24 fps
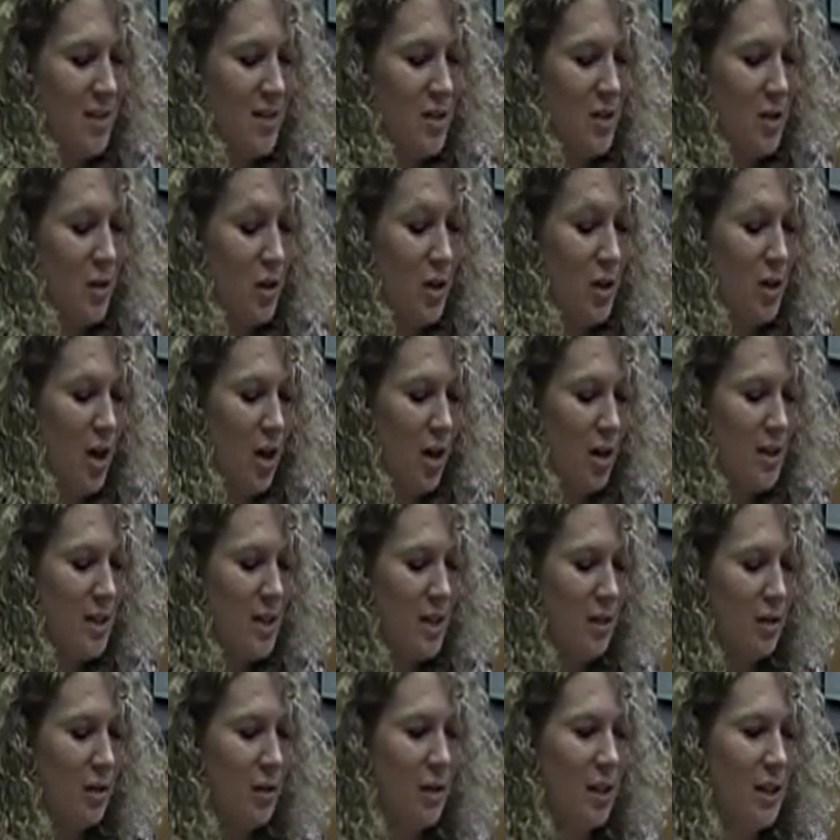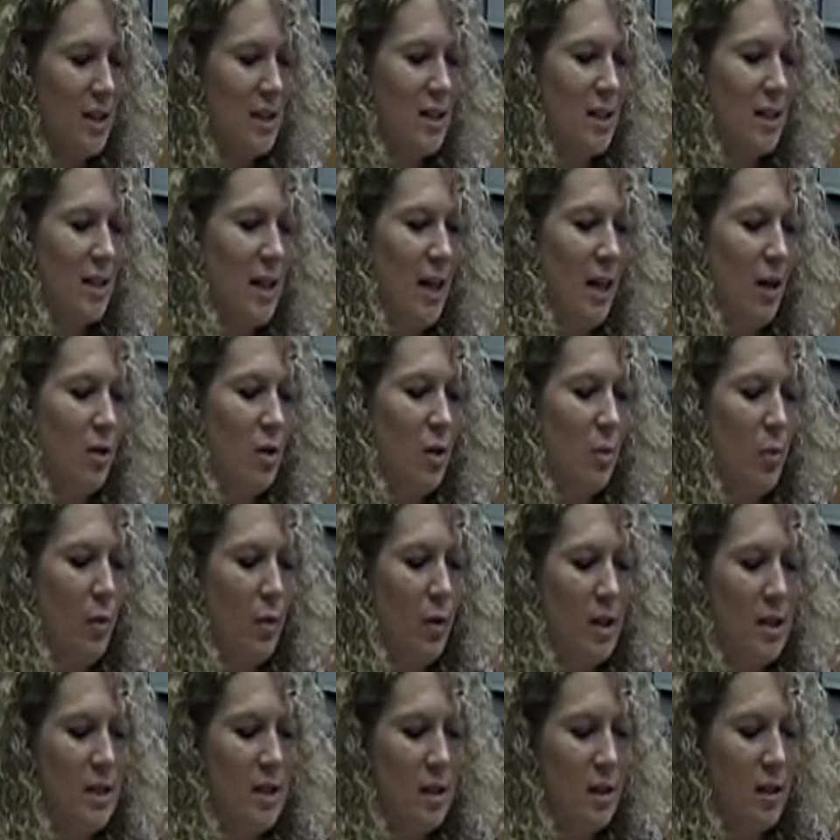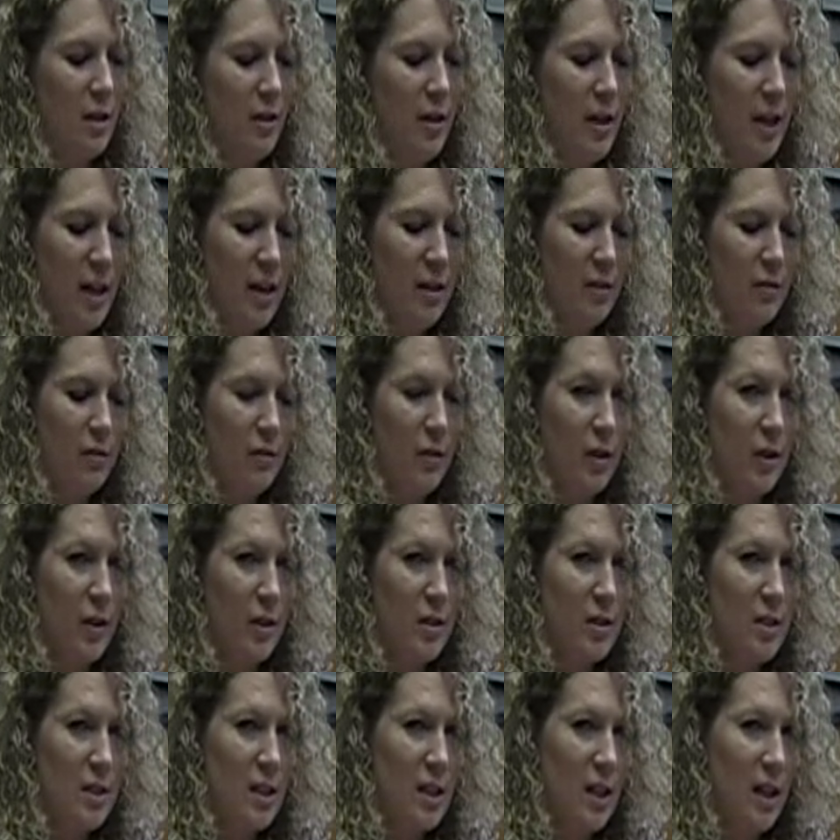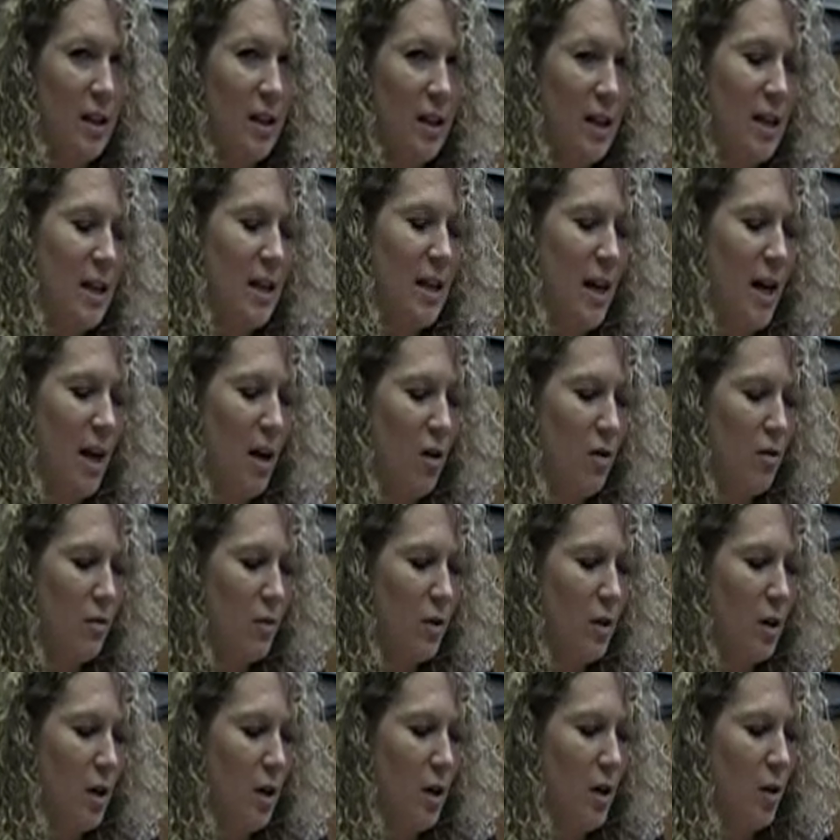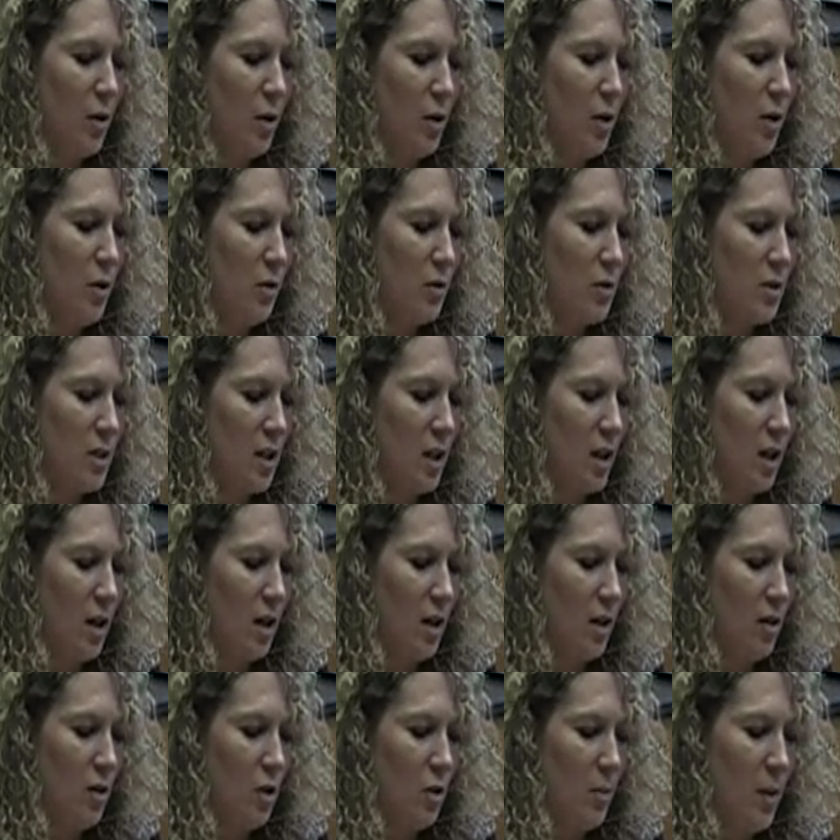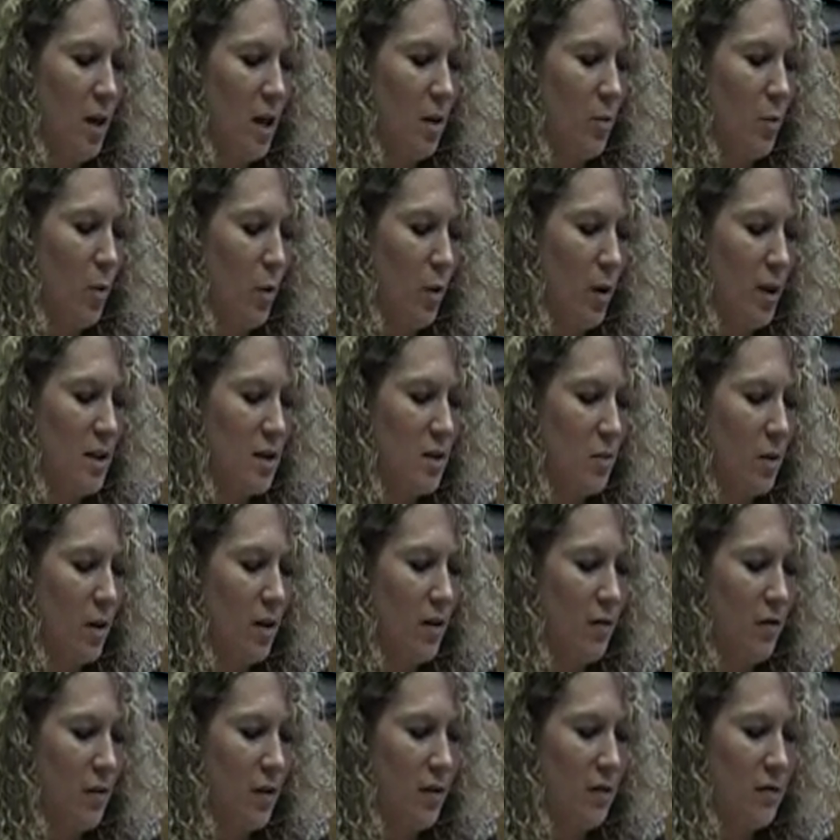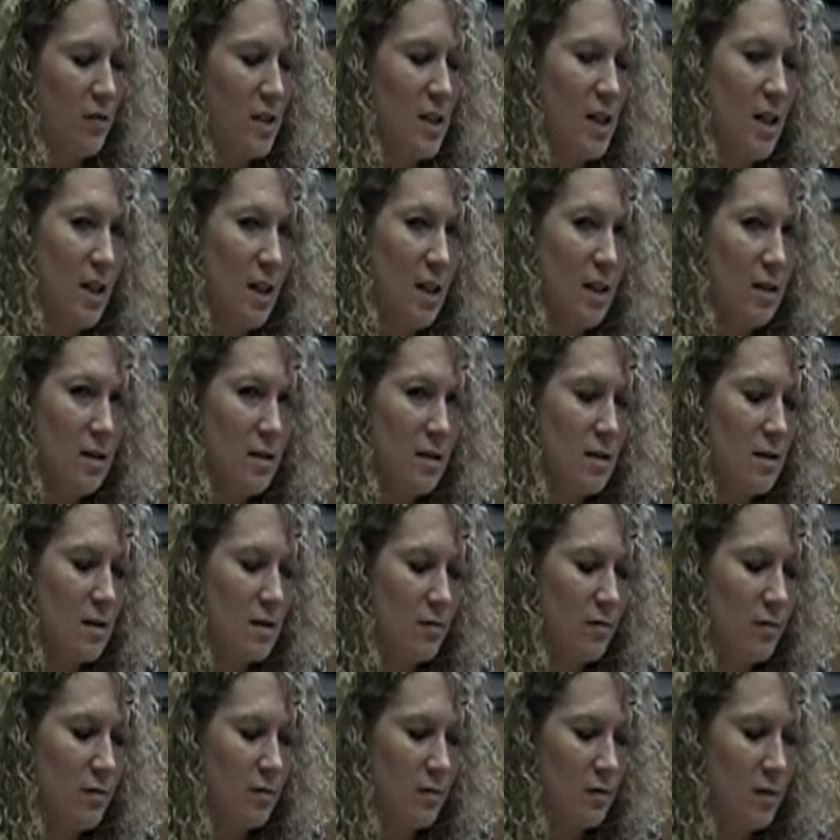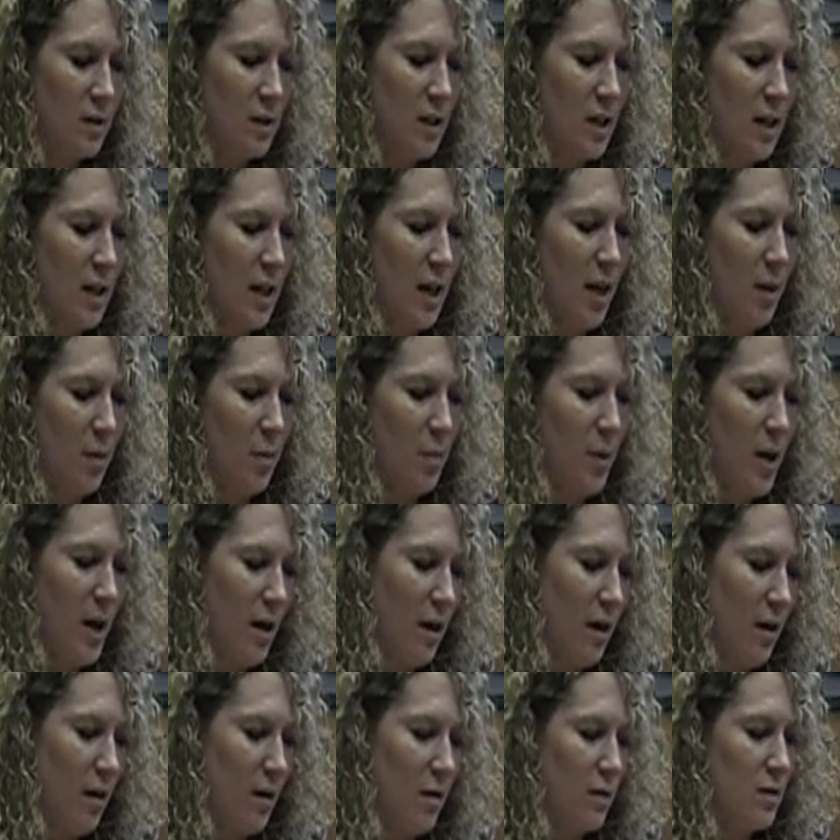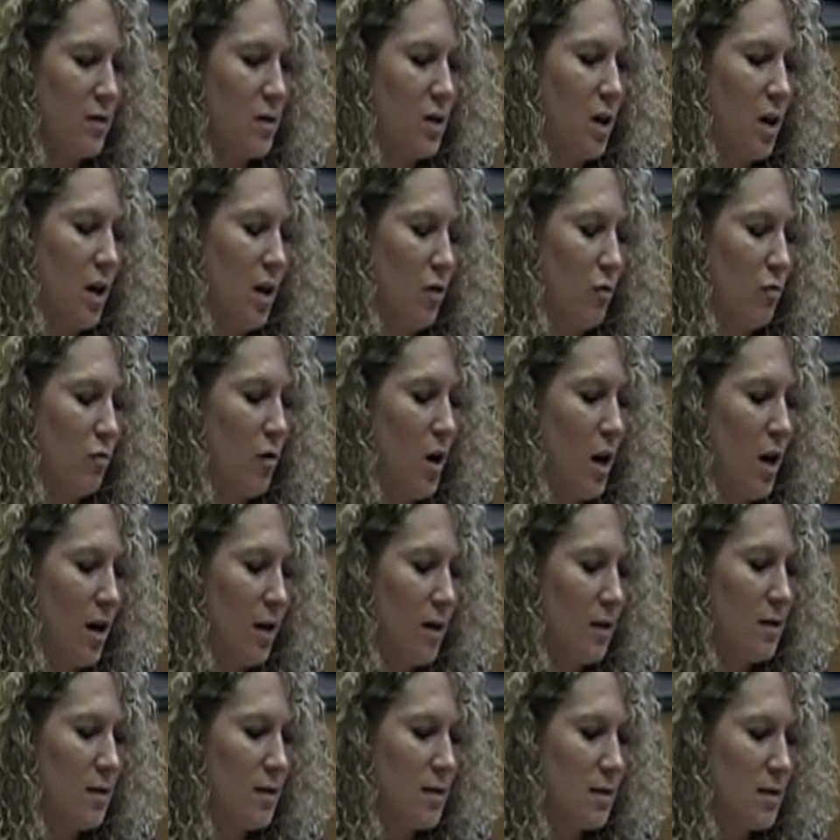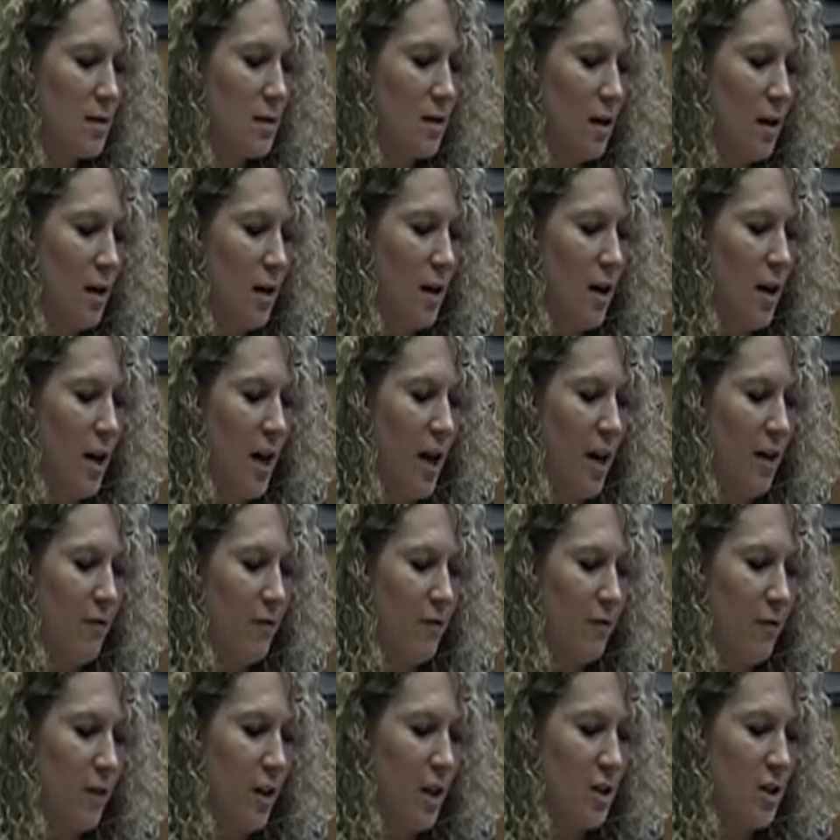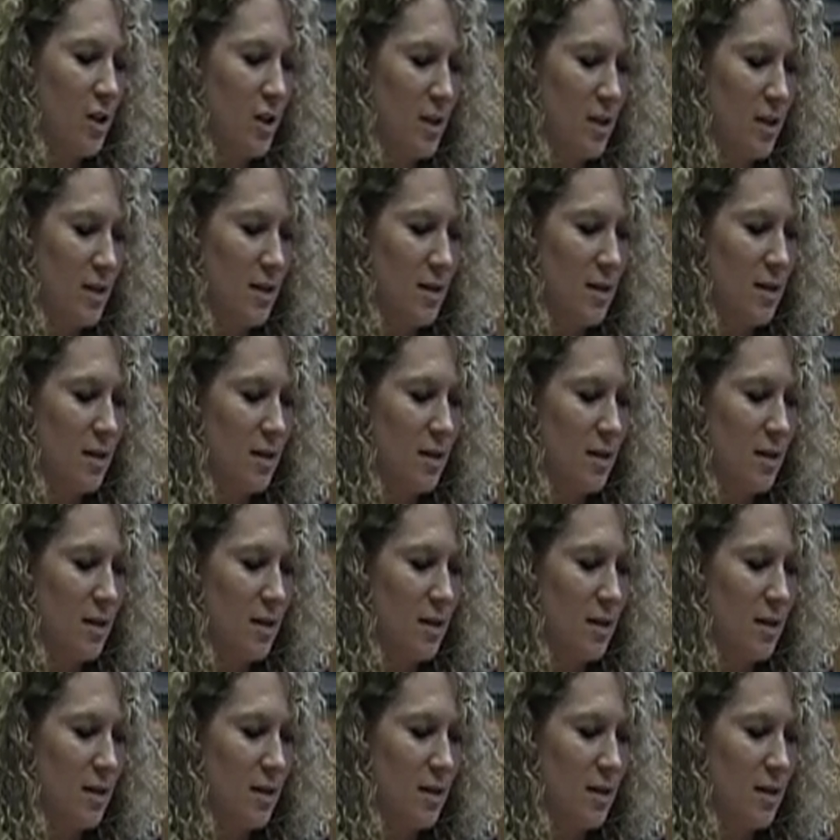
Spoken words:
So the non-dealer gets to count the points in their hand first, and they count you make points with 15s and pairs and runs and flushes